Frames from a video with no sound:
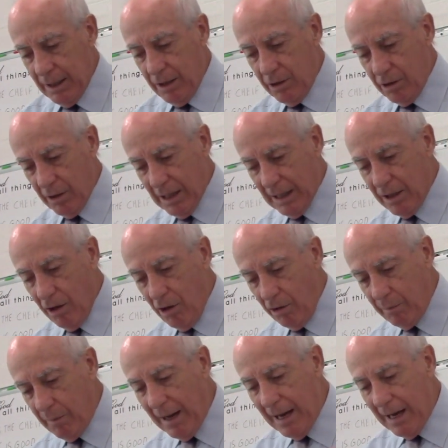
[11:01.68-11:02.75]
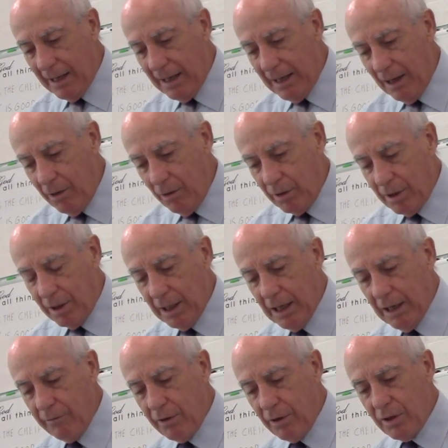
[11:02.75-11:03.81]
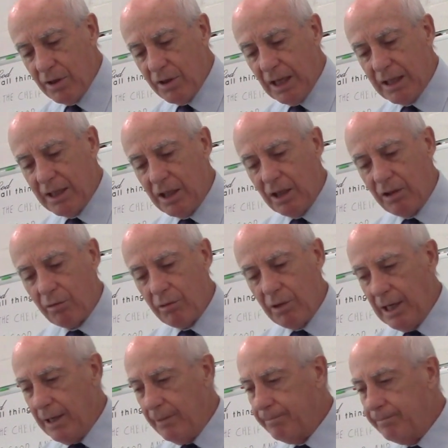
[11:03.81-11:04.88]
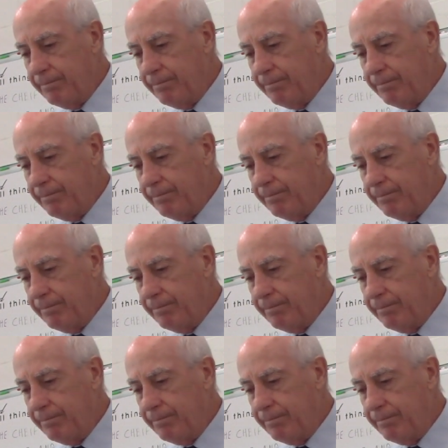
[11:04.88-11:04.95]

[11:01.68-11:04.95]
So they called Pilate out in verse 63,